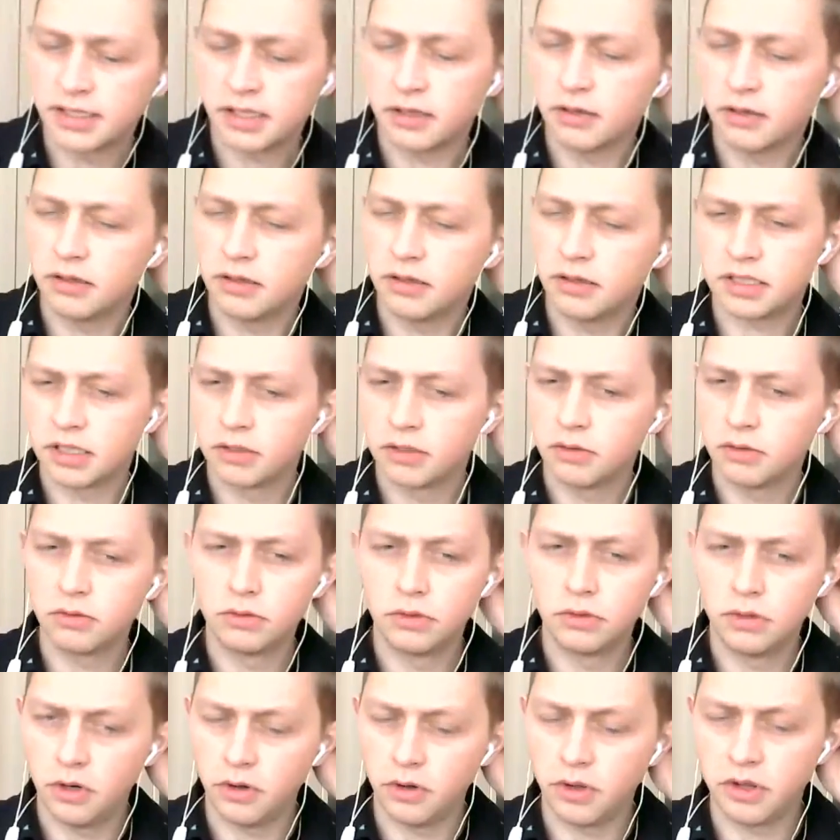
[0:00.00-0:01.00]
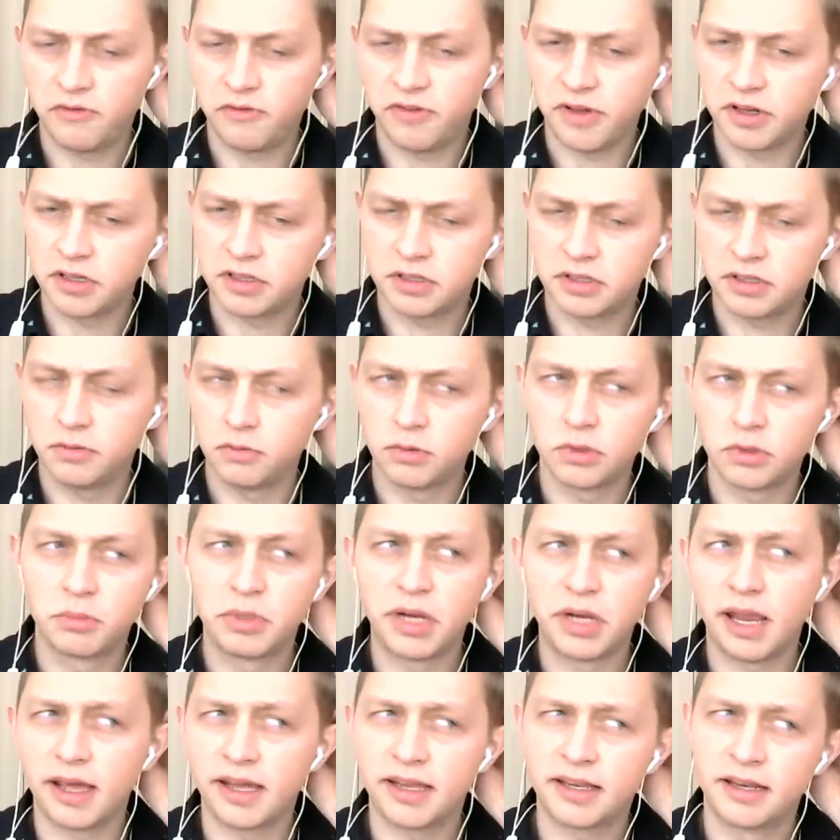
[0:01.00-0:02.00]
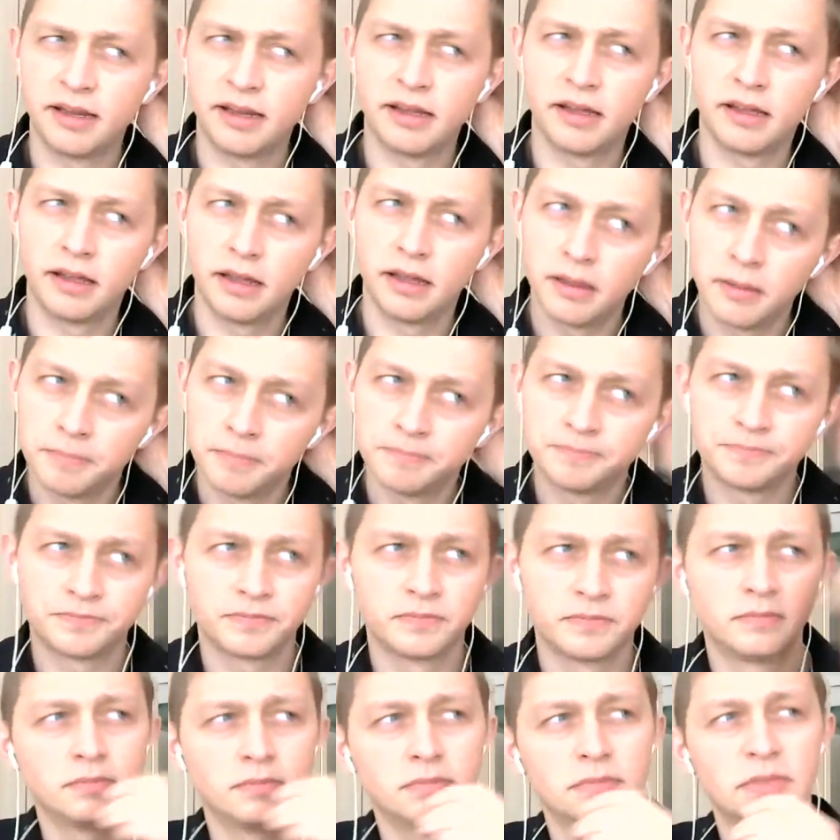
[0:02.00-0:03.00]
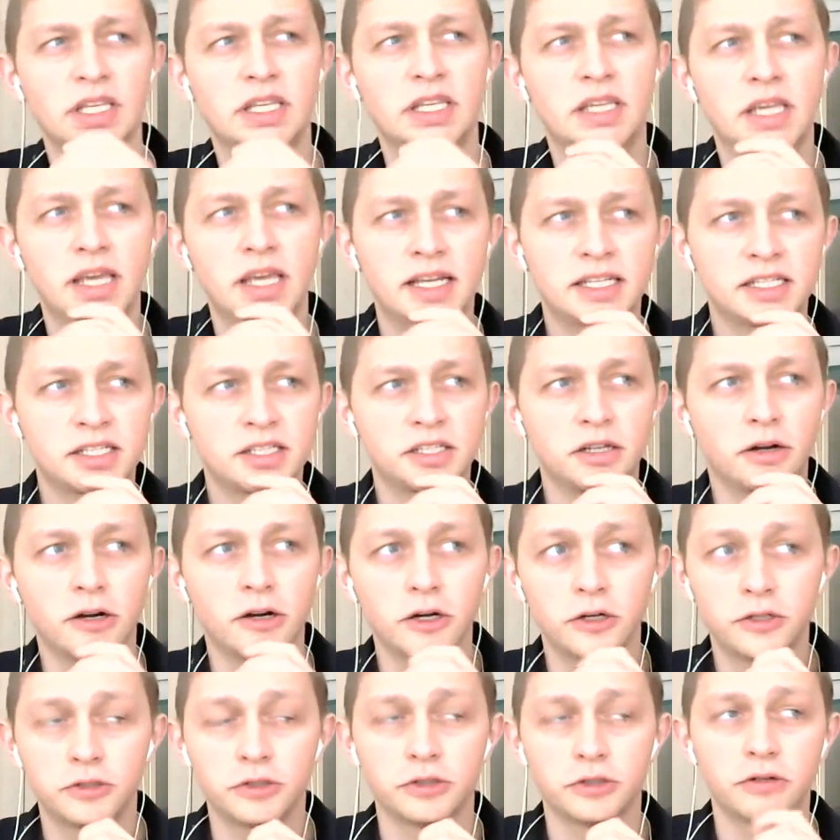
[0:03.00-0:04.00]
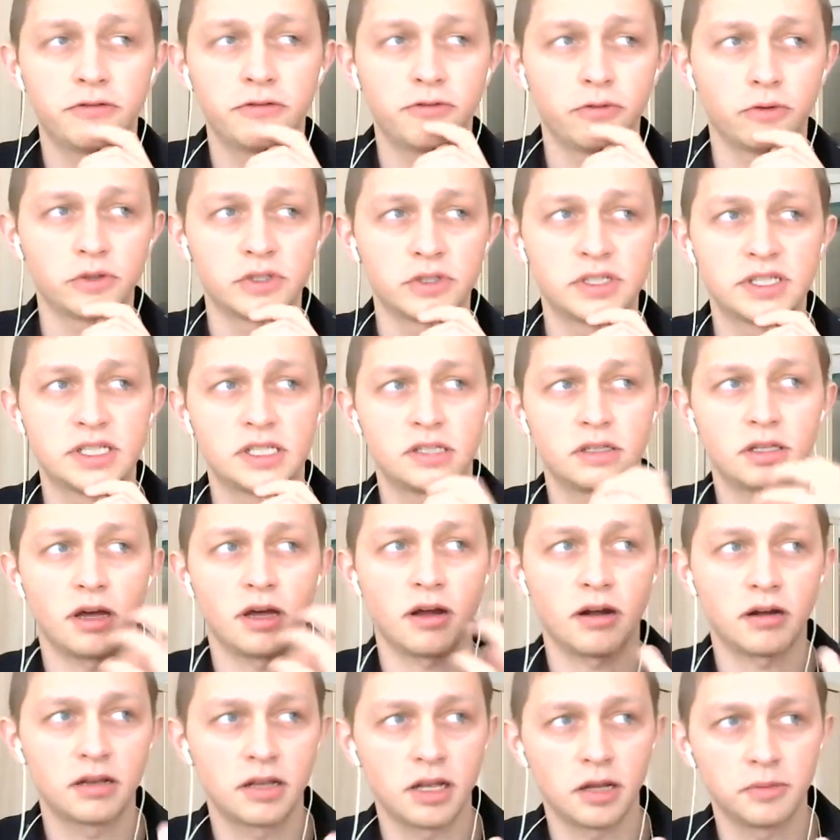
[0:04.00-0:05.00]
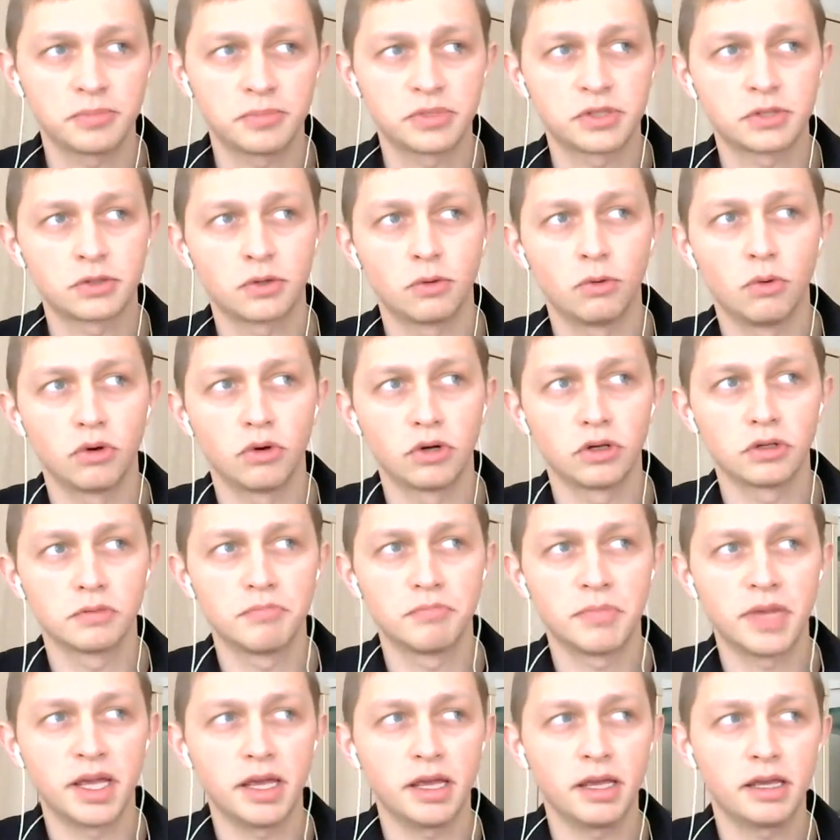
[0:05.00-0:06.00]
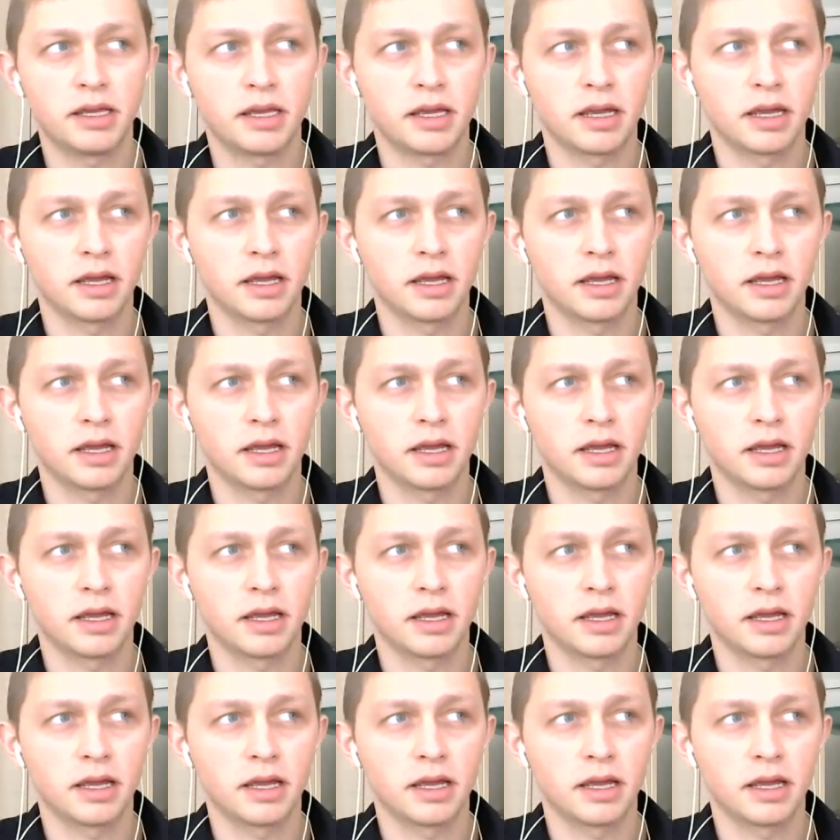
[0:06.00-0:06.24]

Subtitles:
so Neufund would be like the Kickstarter for startups who want to make